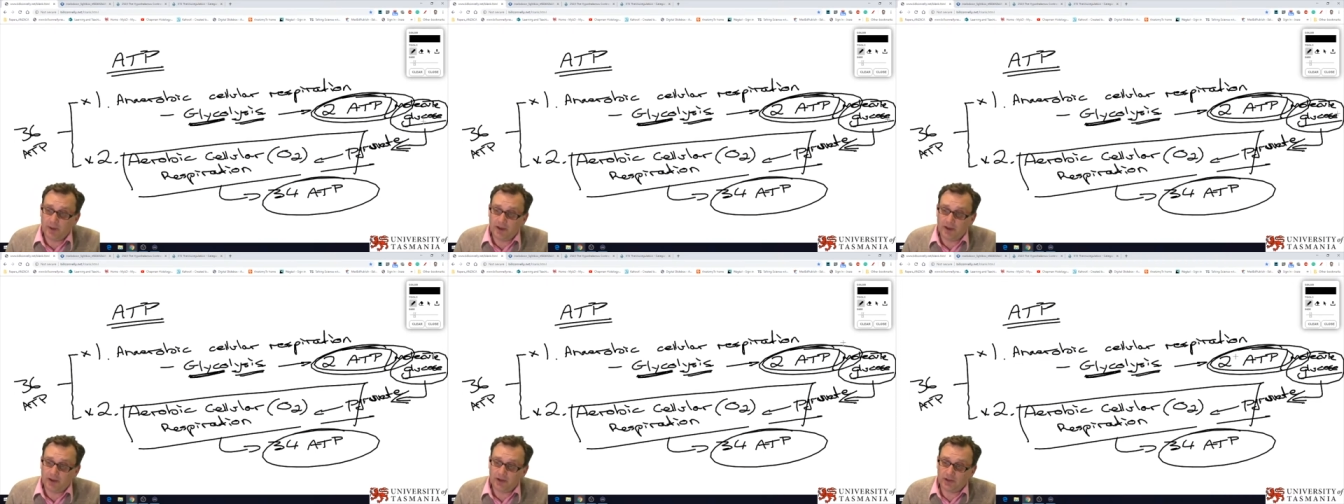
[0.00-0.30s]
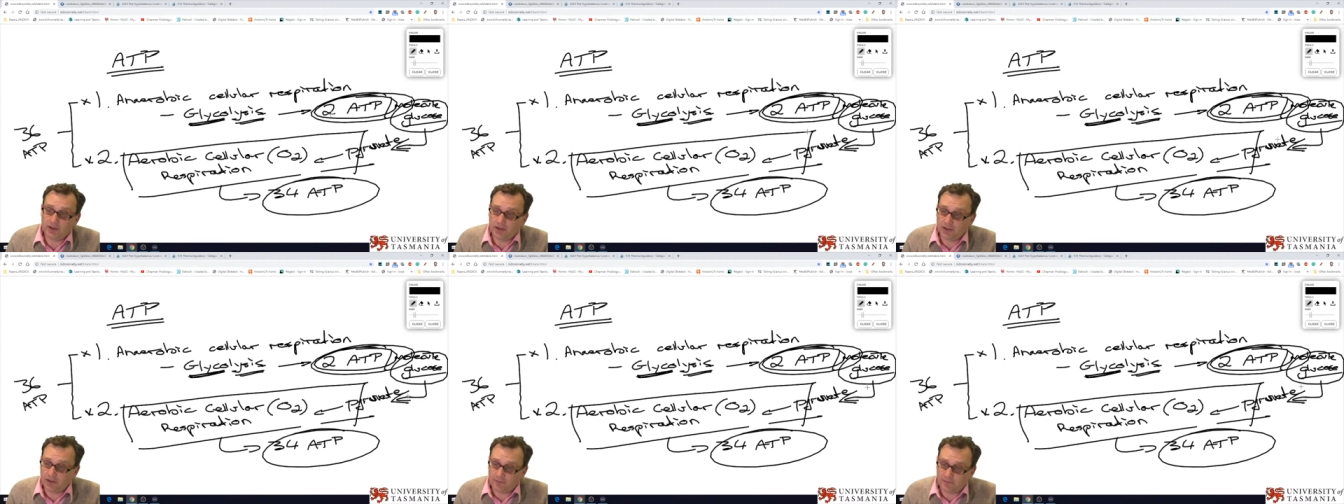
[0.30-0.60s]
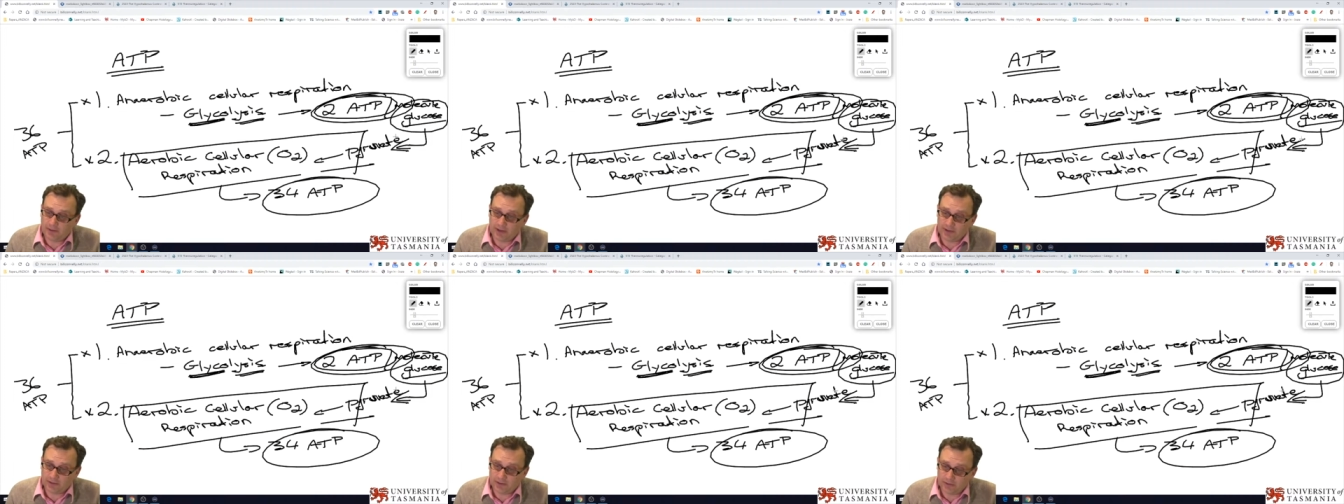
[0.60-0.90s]
We've
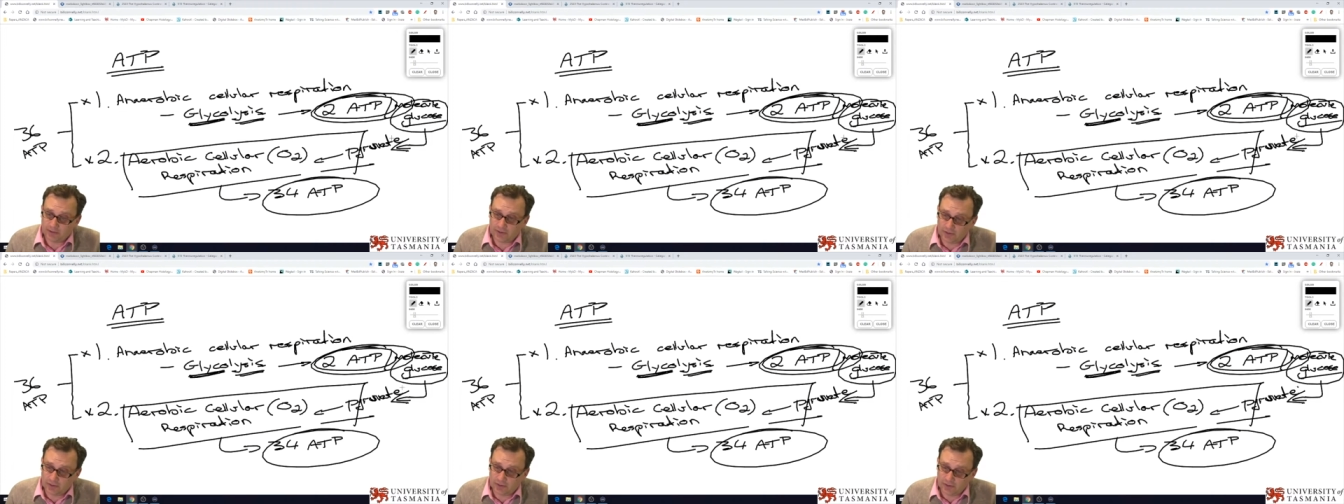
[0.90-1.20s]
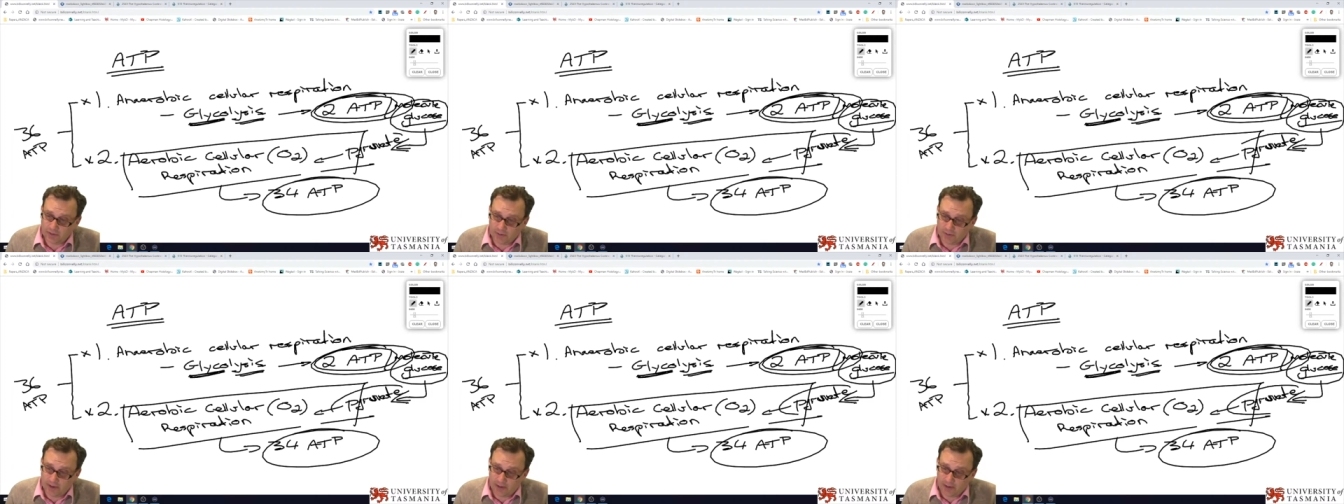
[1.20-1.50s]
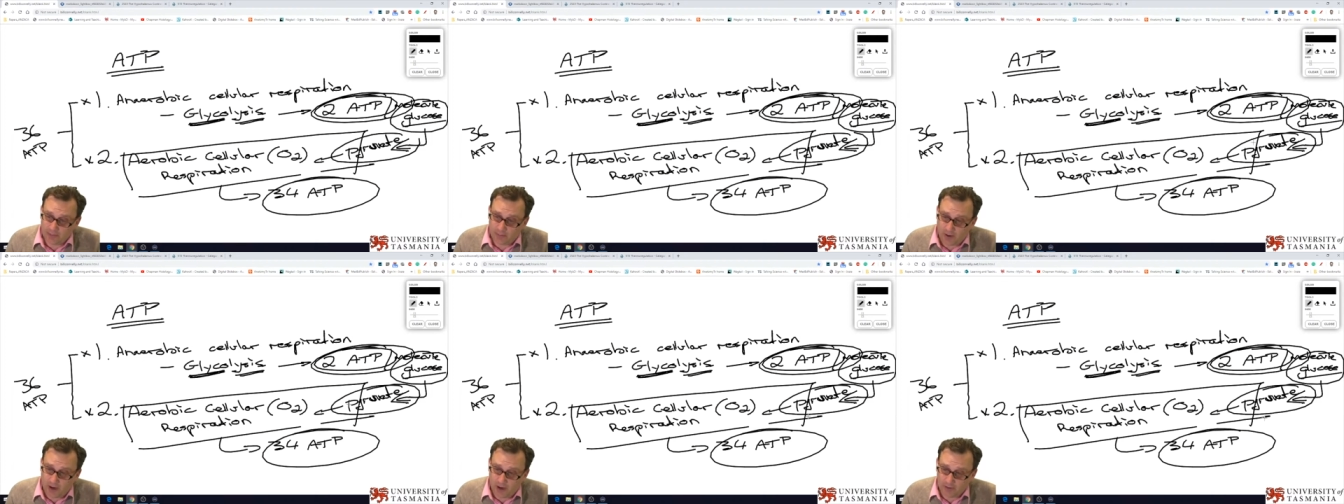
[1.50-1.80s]
mentioned that if there's
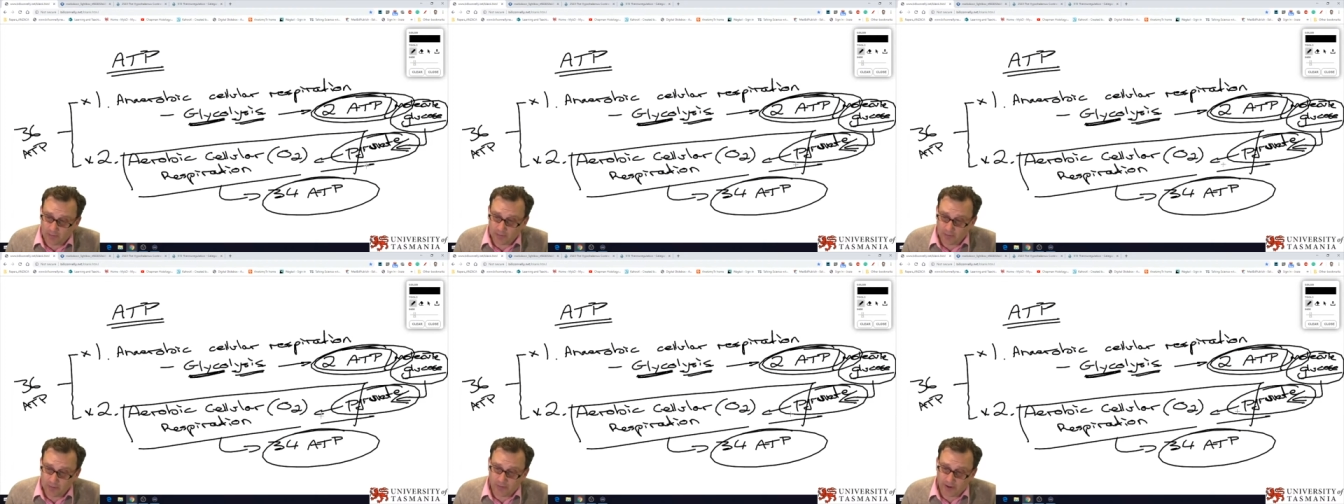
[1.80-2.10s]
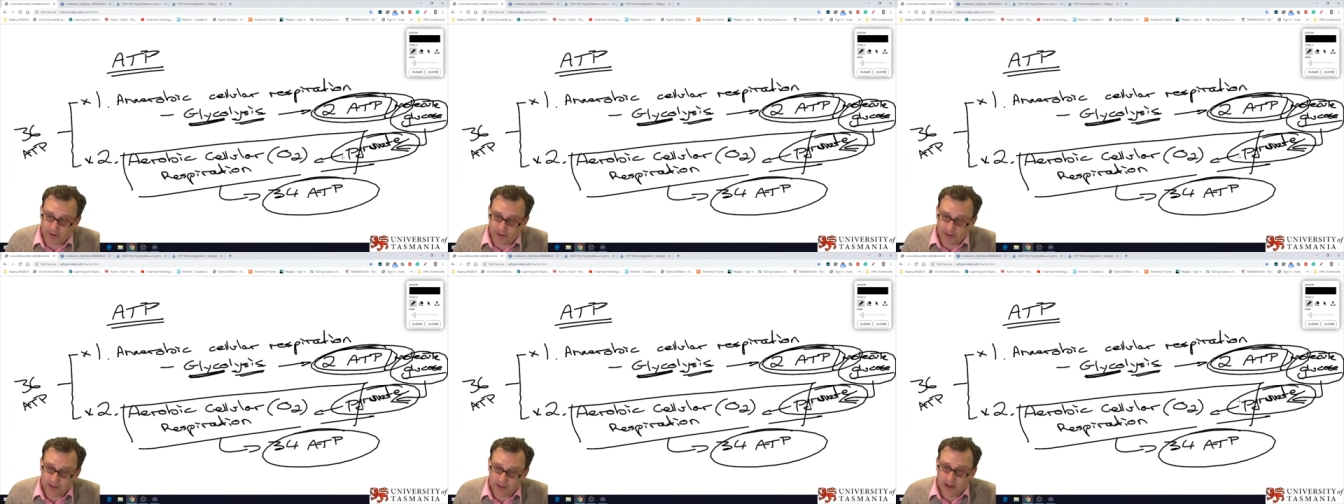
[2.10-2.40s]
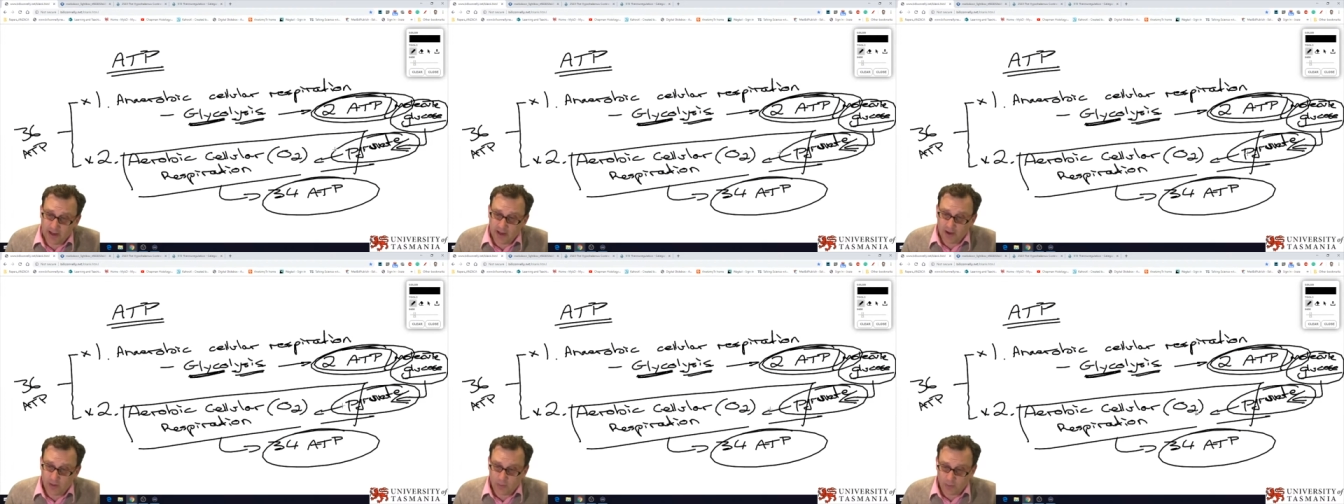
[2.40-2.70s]
oxygen around the
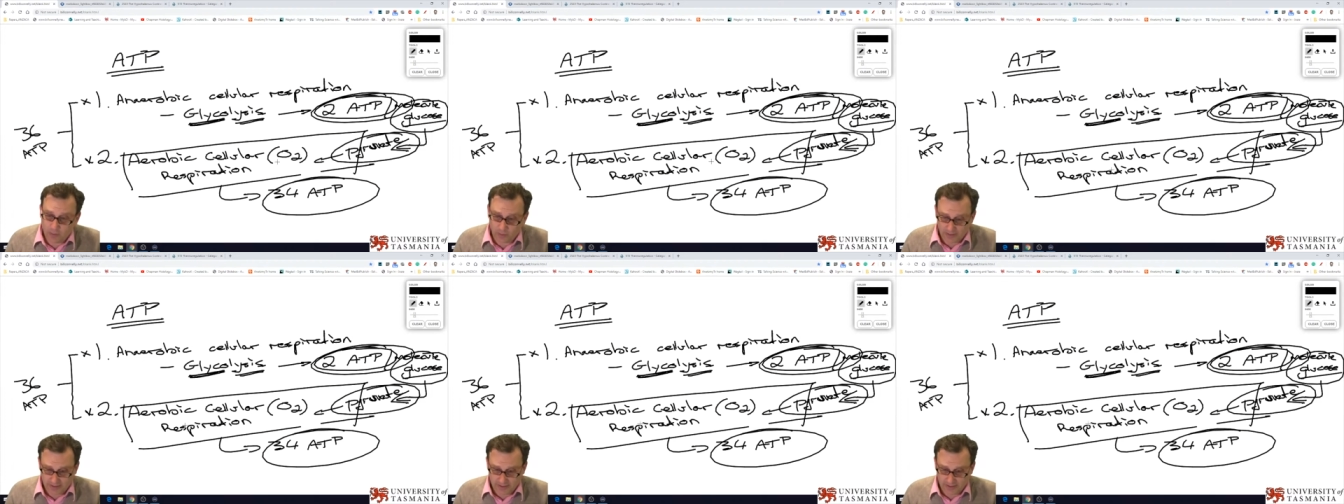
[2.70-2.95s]
pyruvate,